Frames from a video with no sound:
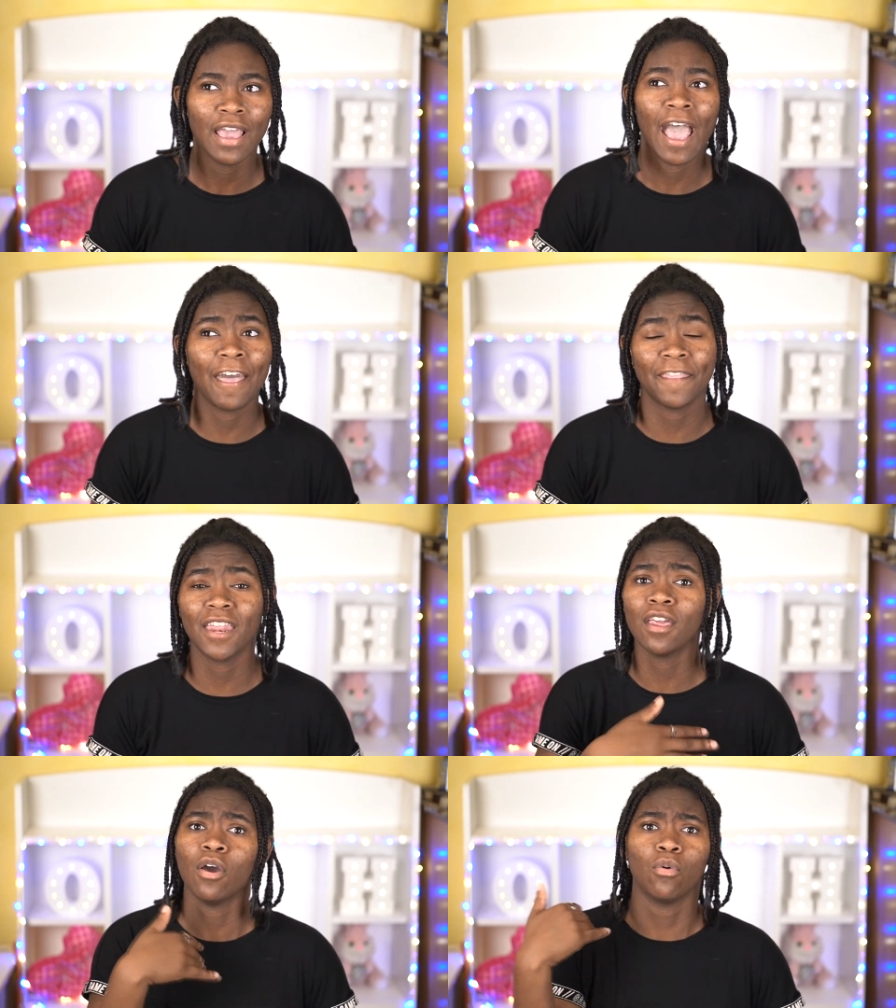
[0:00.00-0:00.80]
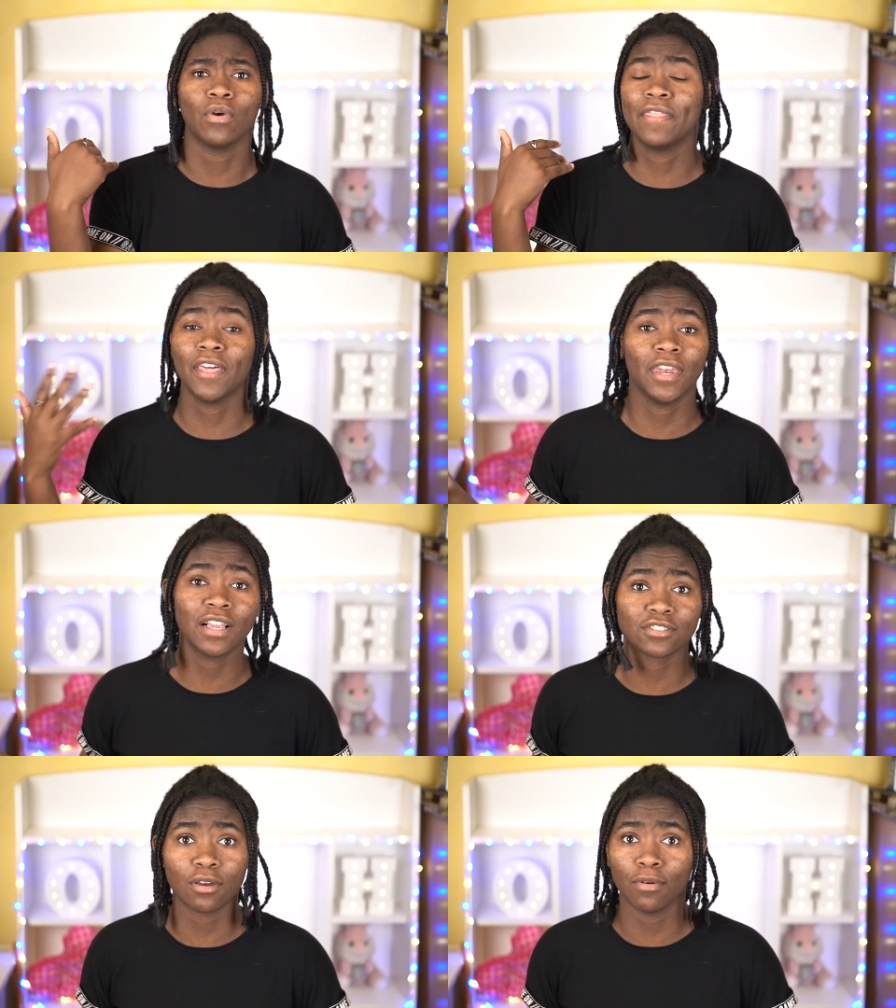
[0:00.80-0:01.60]
And then in the
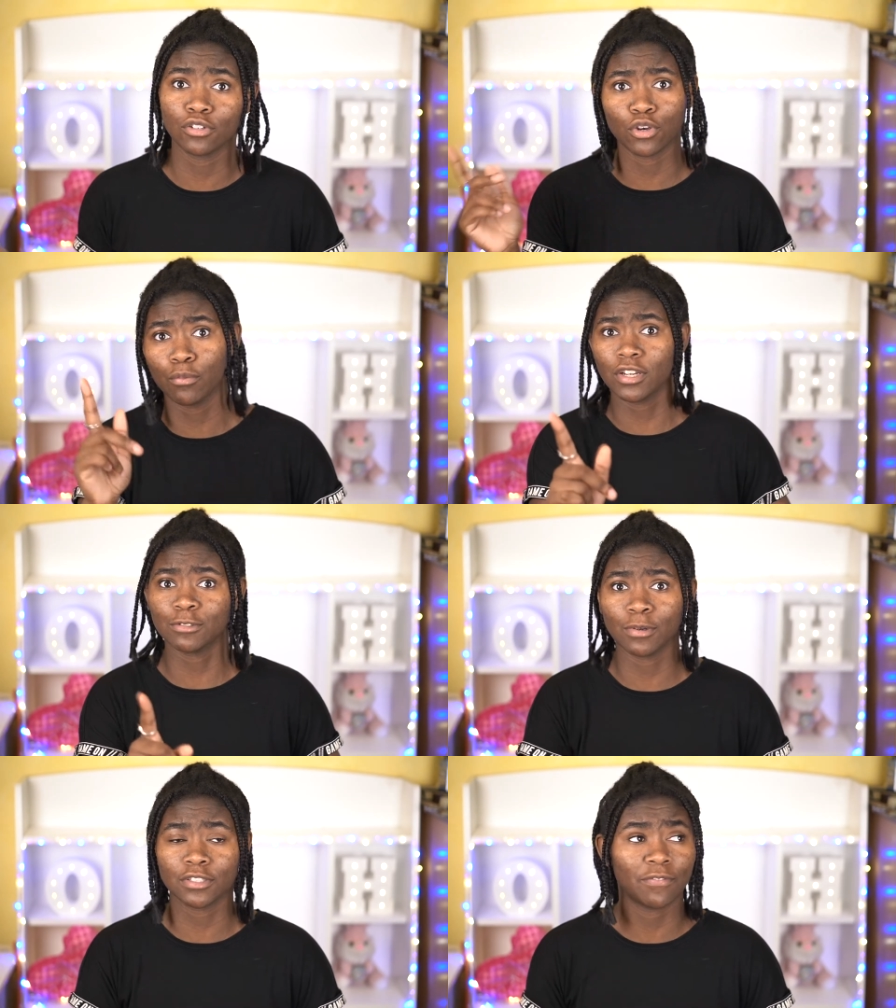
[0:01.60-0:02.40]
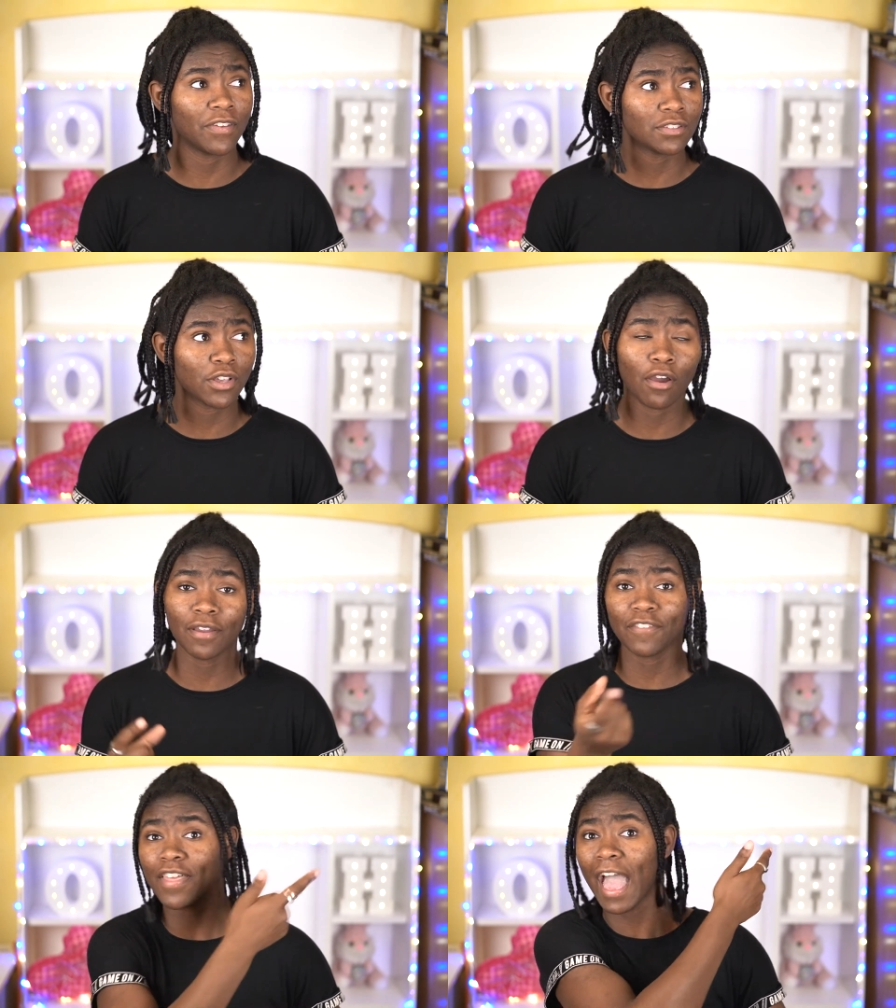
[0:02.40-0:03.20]
next commercial, we're supposed to feel
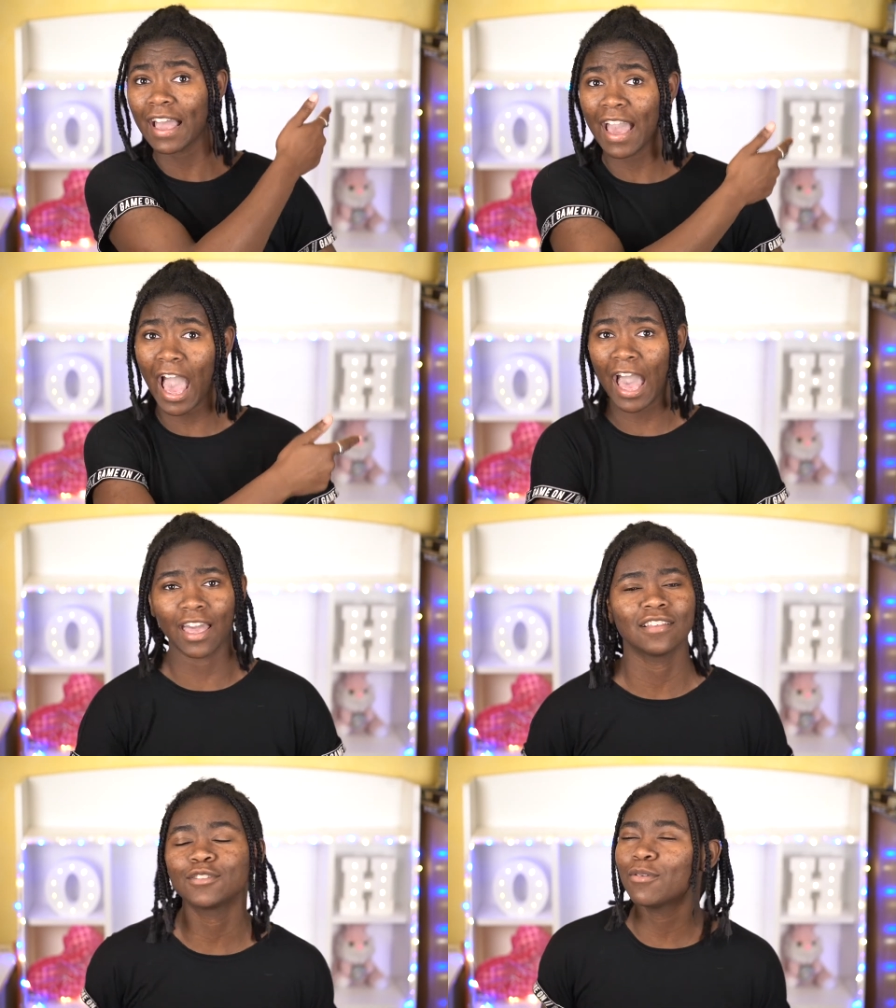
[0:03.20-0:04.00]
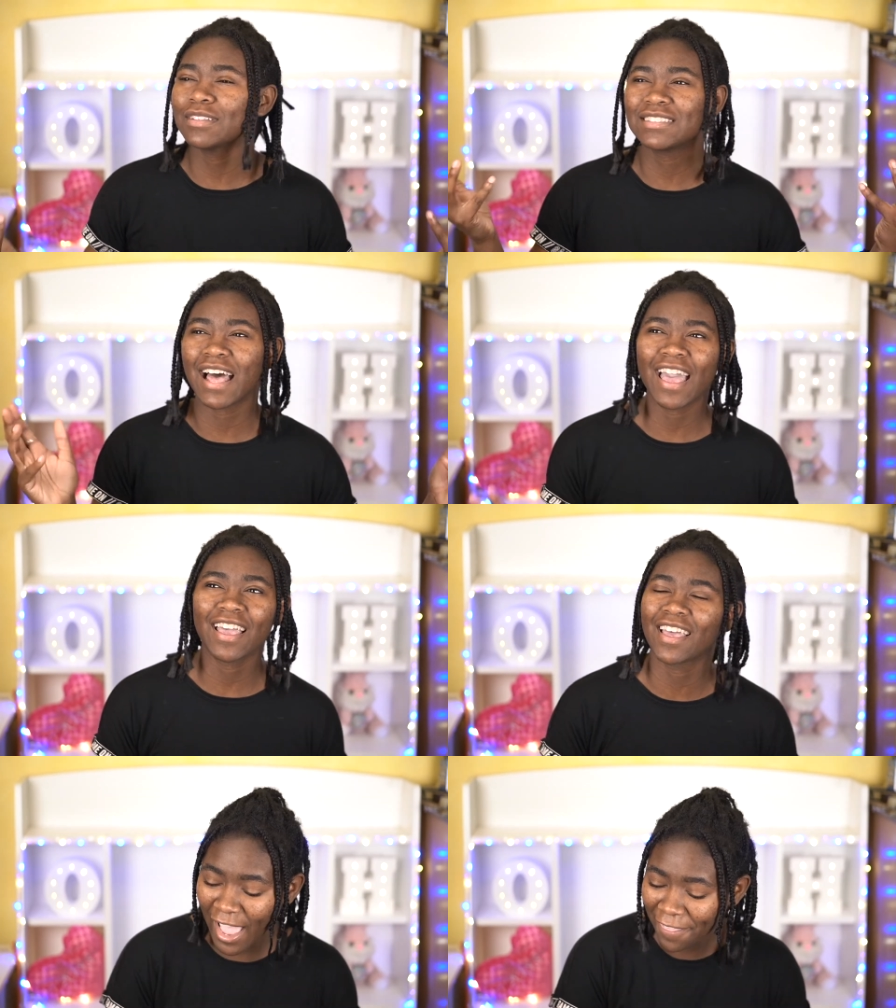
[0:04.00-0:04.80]
sorry for that guy. So it's
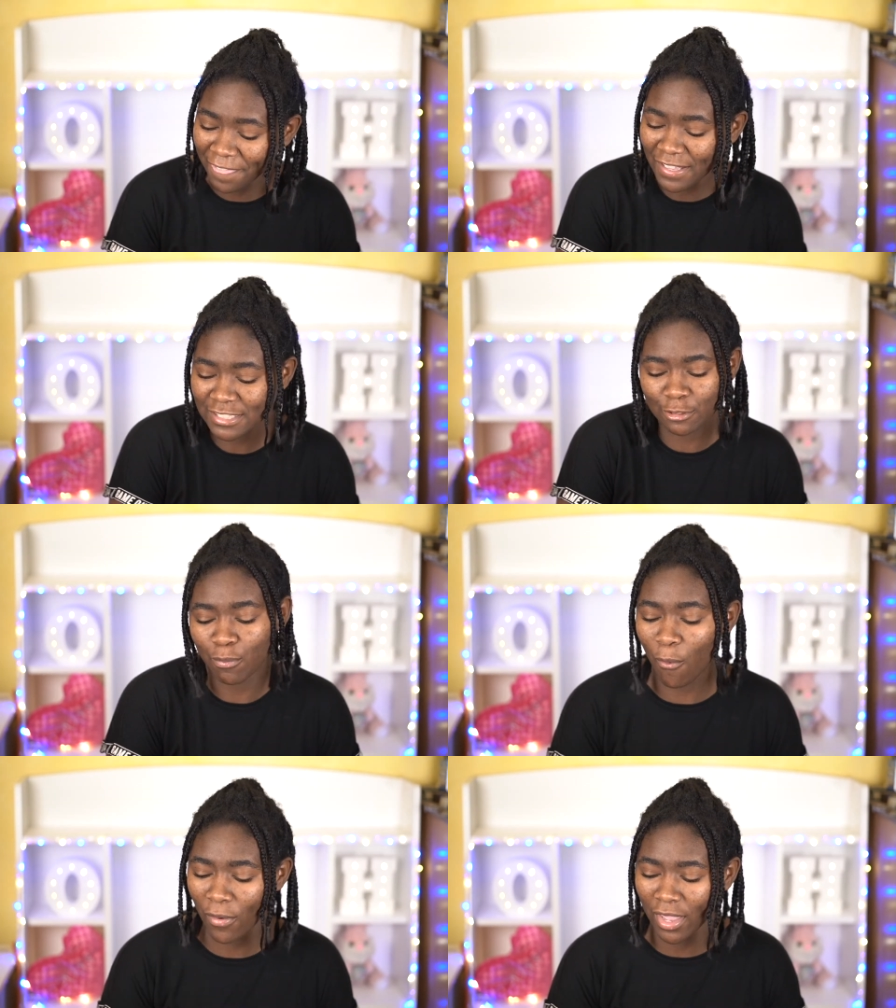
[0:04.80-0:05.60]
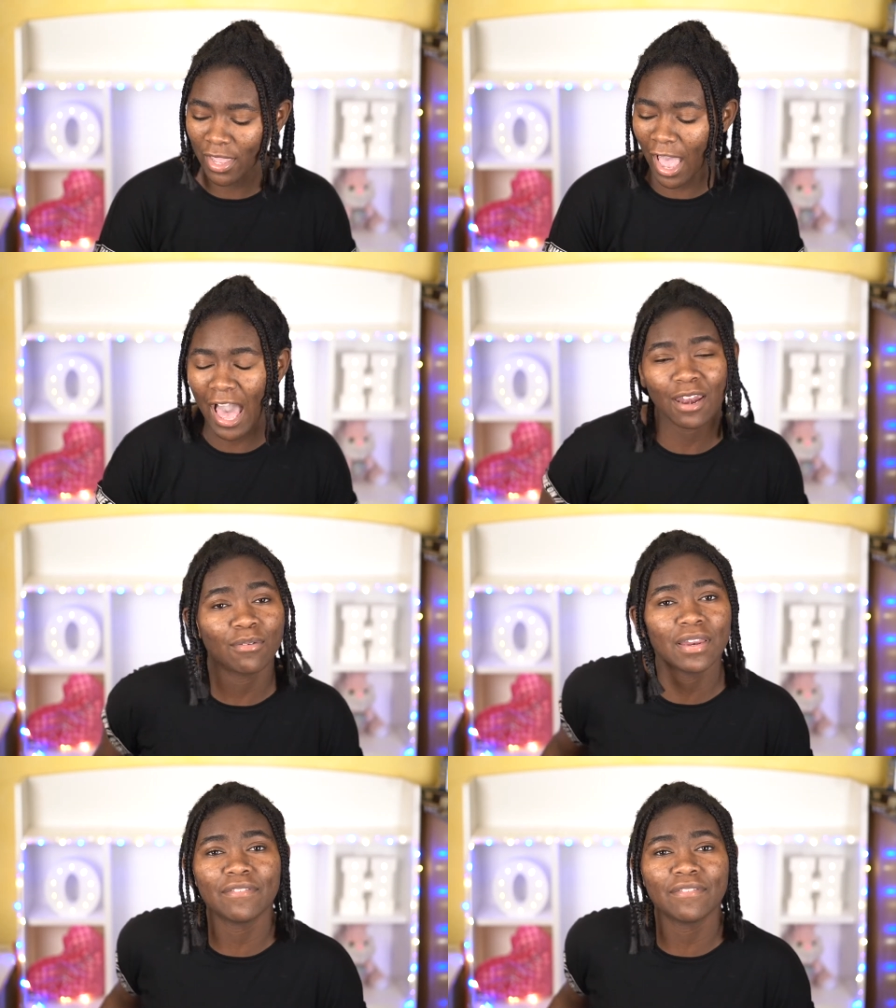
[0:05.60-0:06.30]
like, at this point, I don't